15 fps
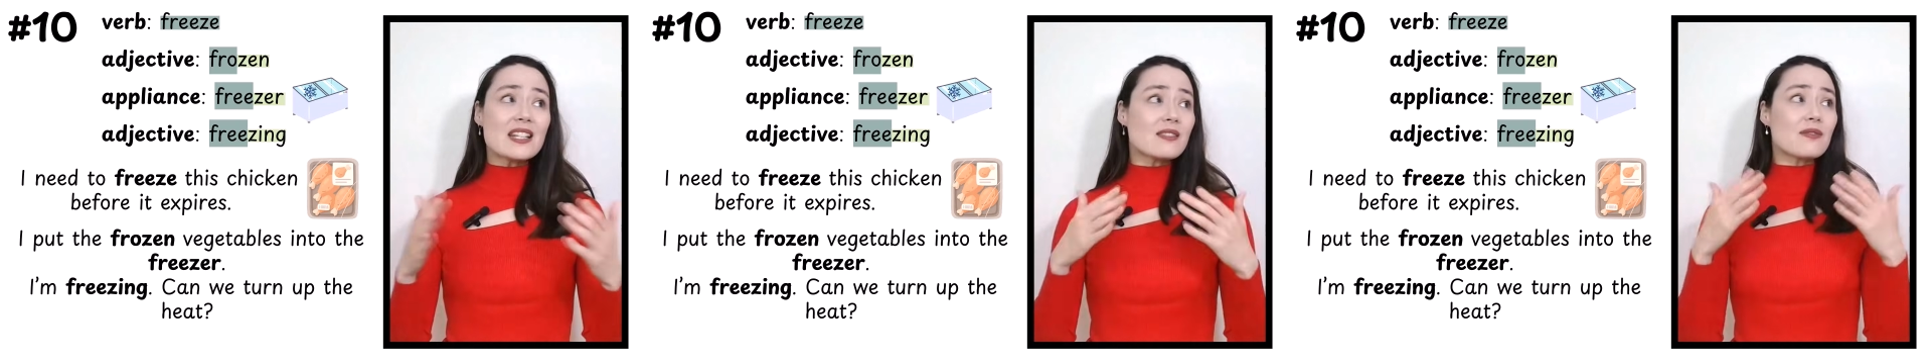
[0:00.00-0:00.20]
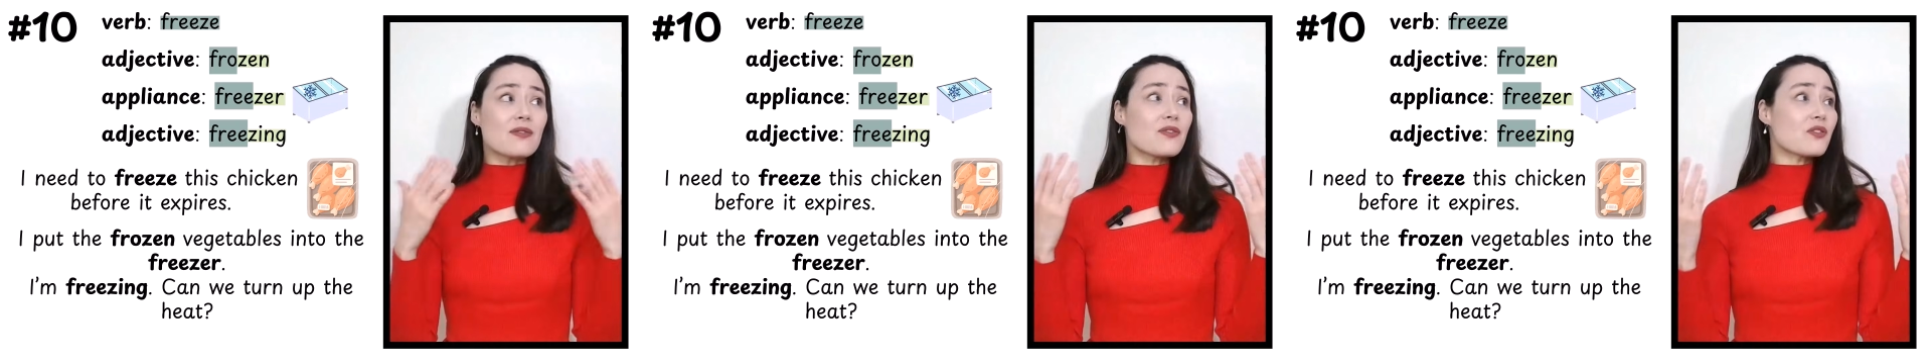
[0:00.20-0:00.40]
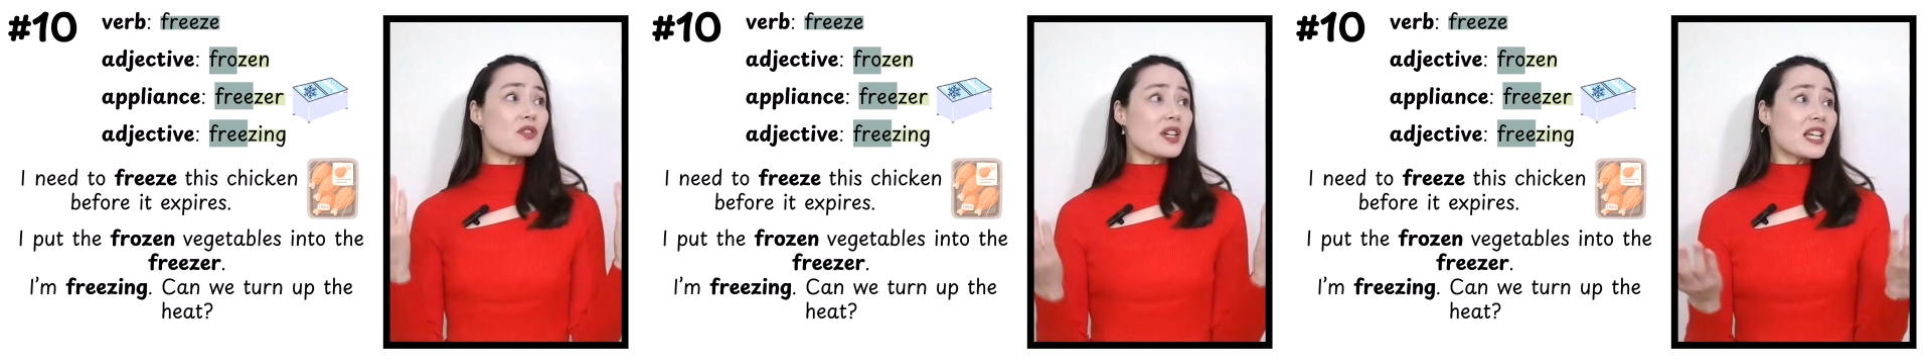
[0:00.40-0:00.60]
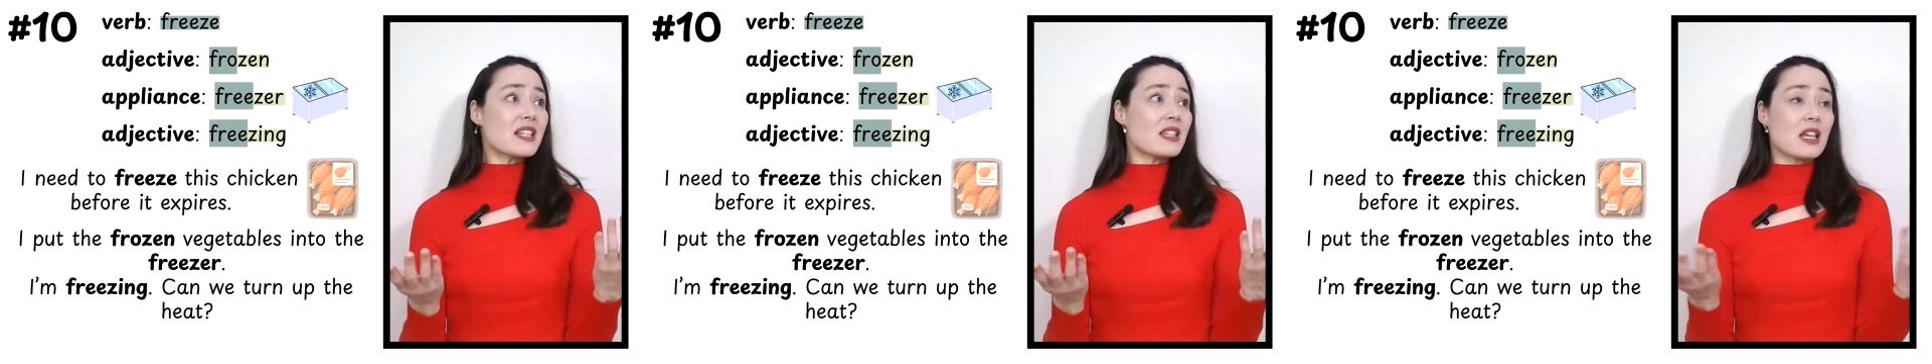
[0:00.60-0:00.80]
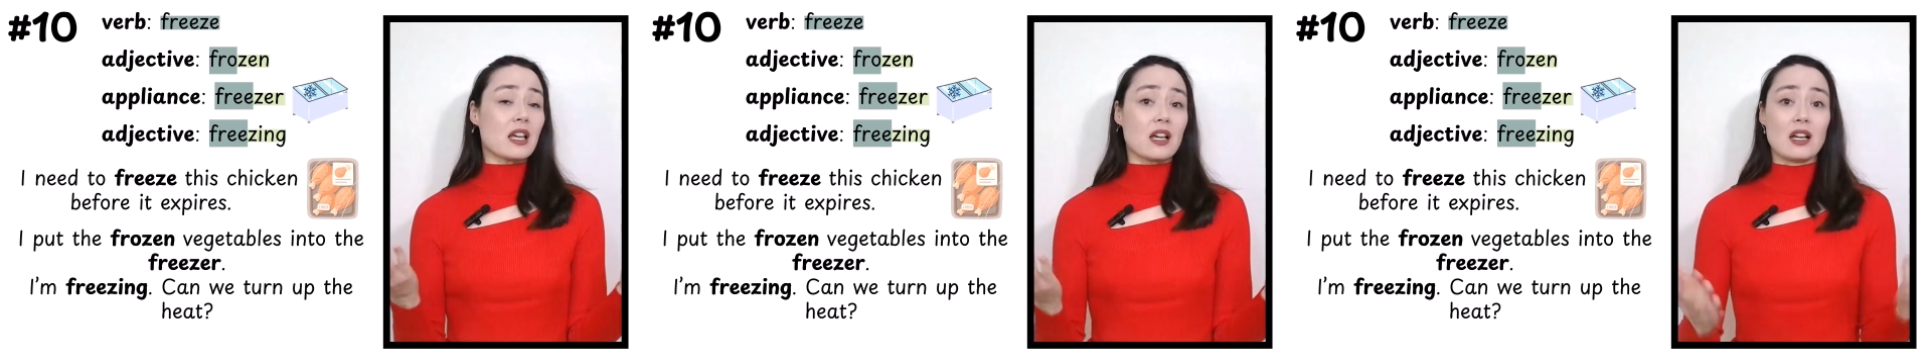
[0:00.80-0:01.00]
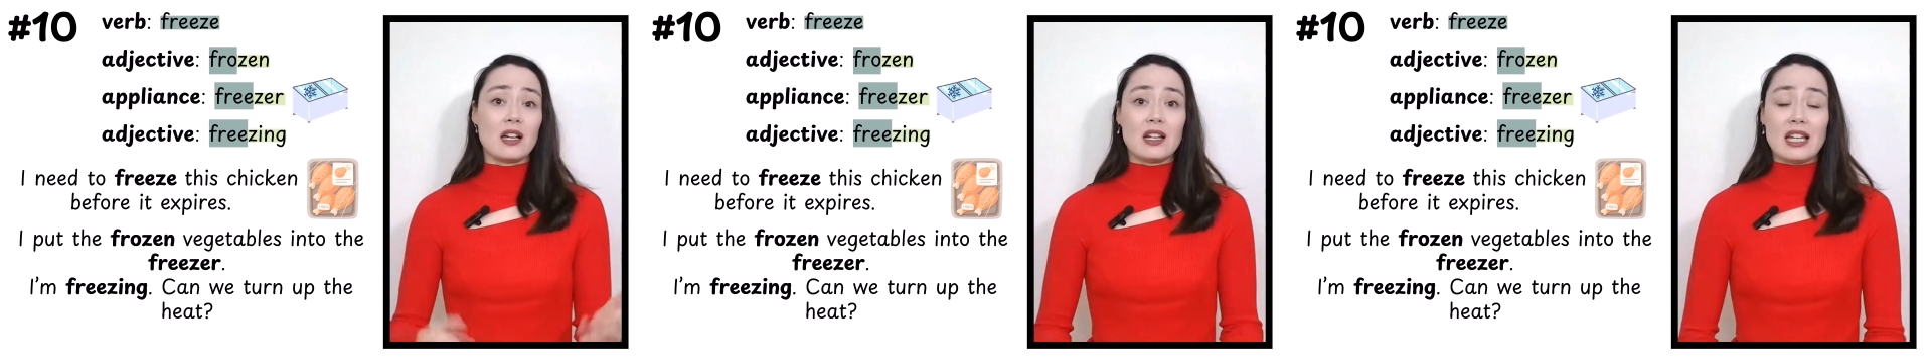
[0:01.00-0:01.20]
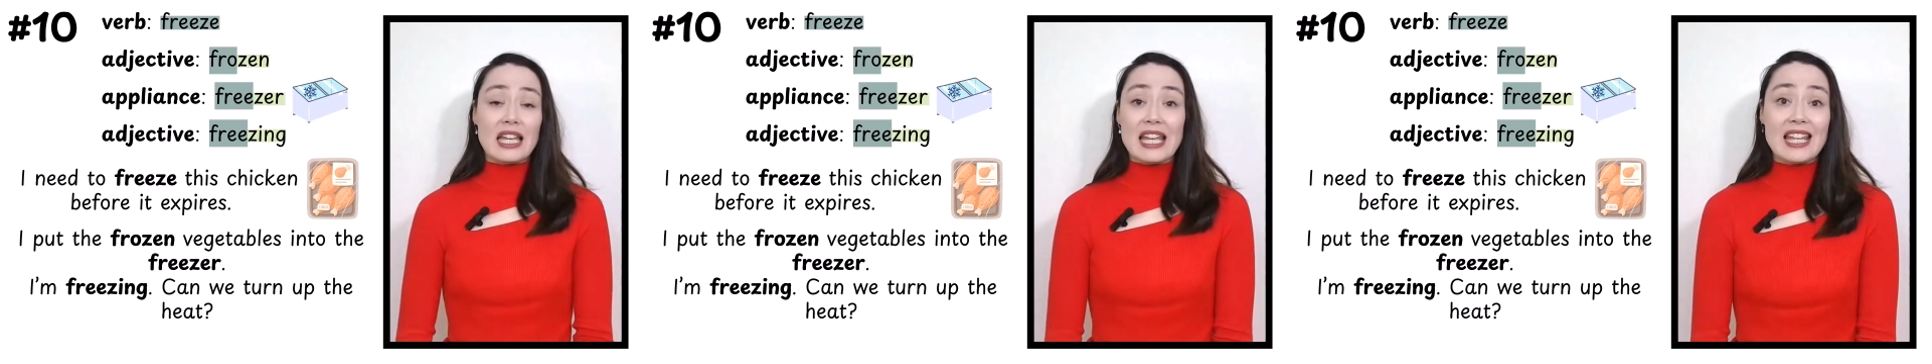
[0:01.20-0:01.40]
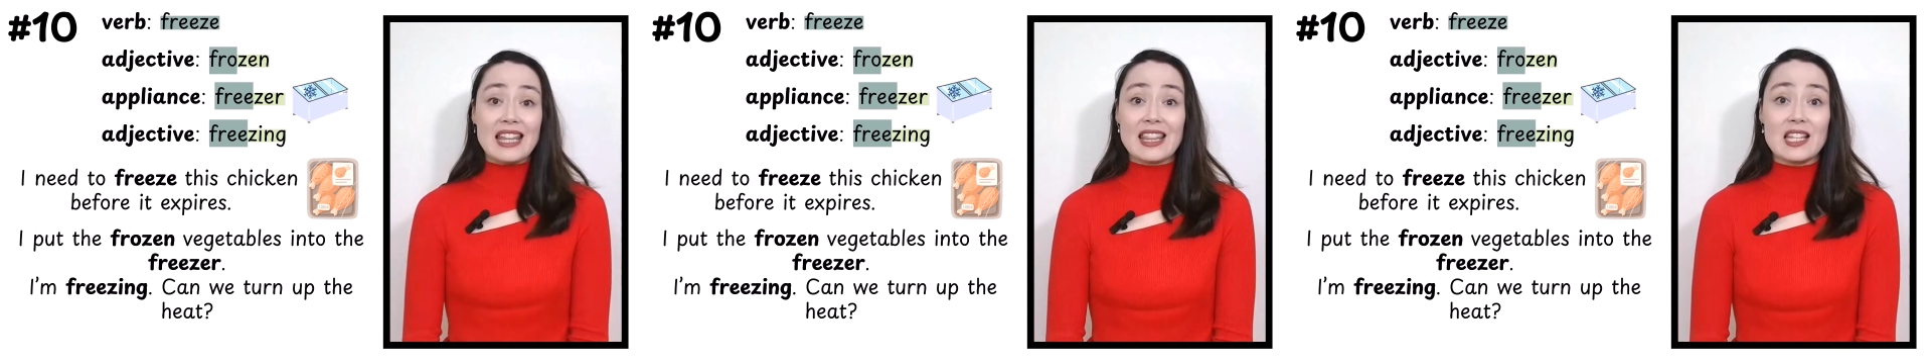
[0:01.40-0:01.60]
freezing
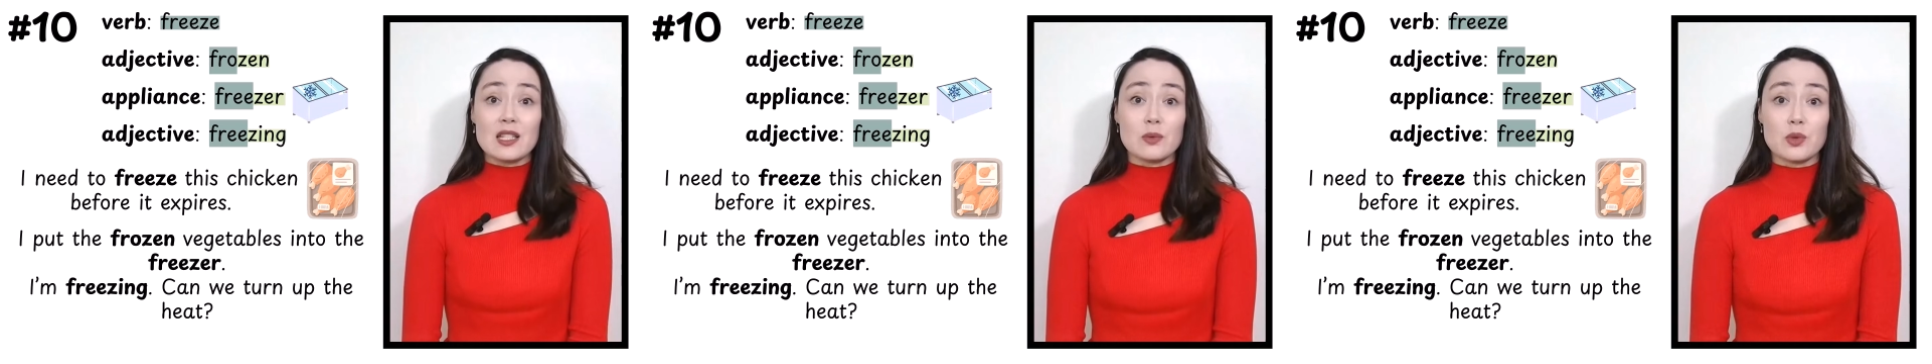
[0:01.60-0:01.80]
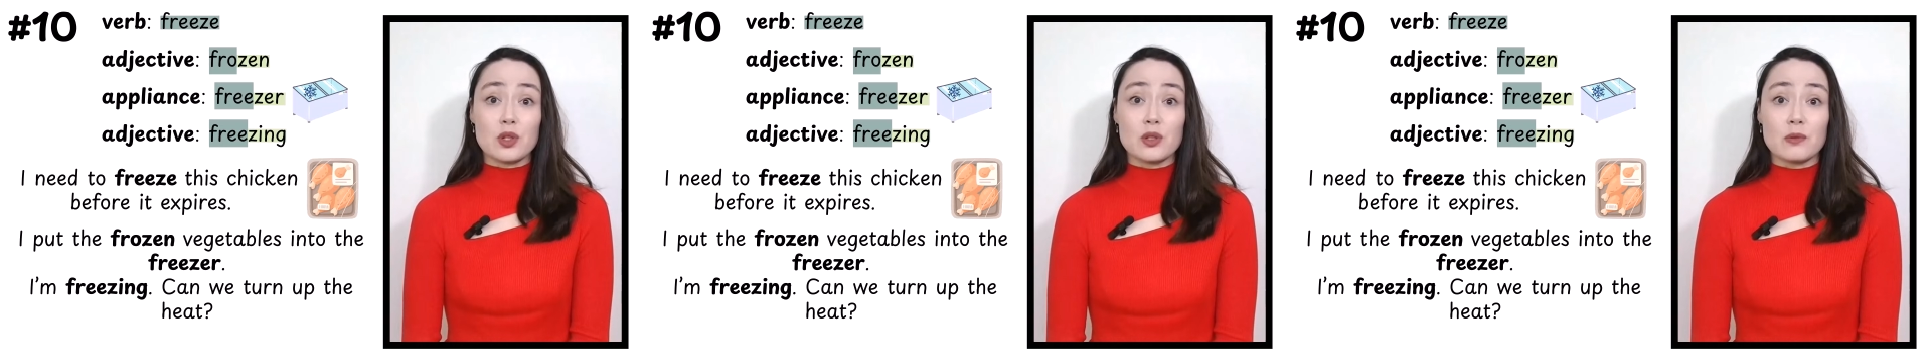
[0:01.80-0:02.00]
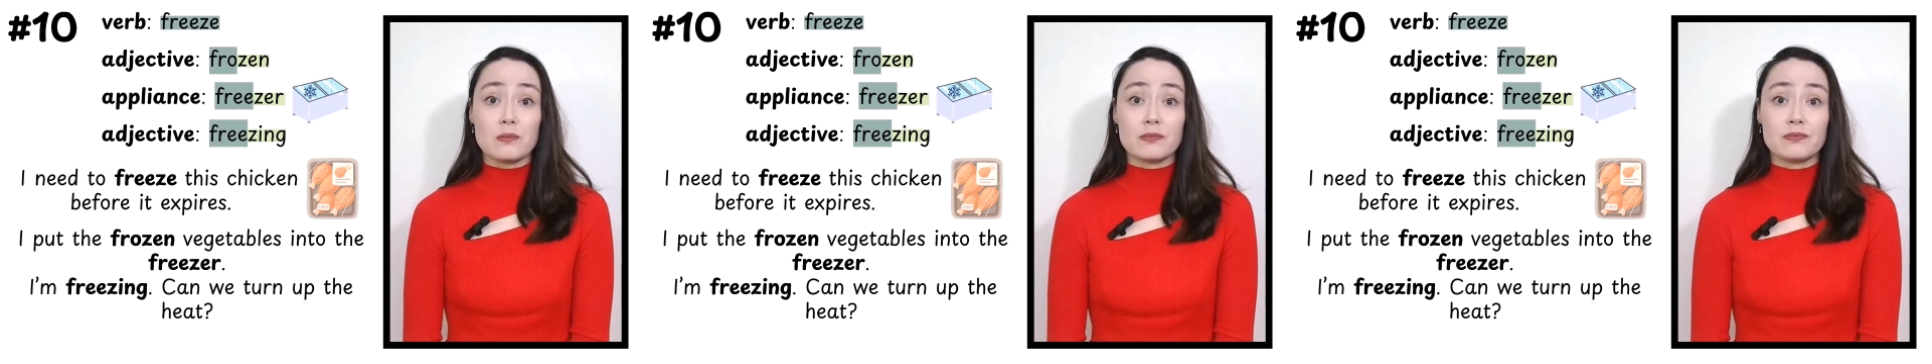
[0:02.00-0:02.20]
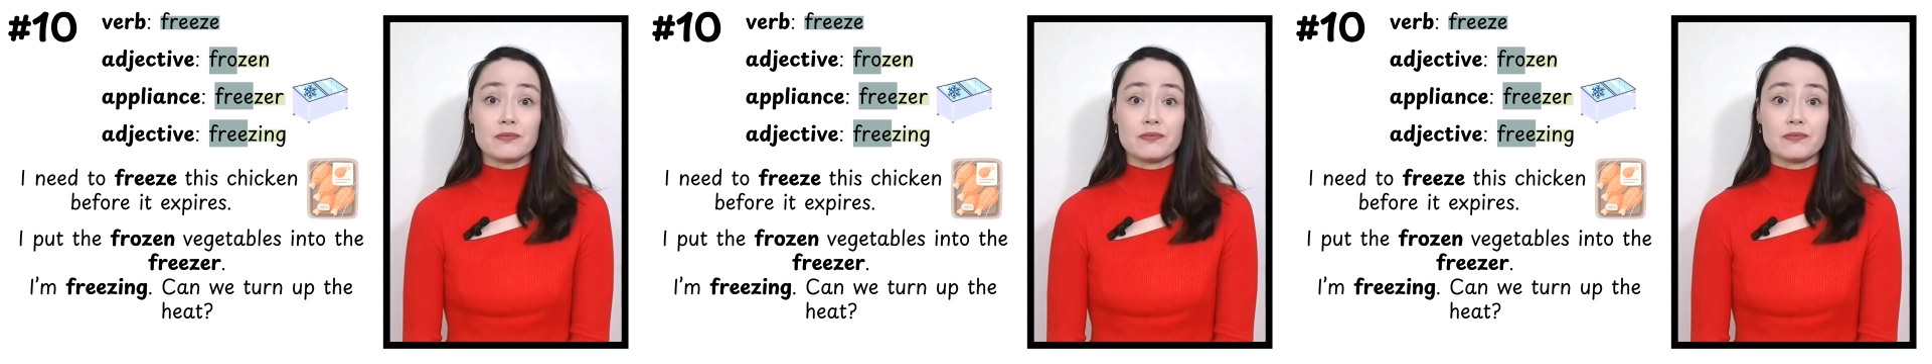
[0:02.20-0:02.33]
in this room.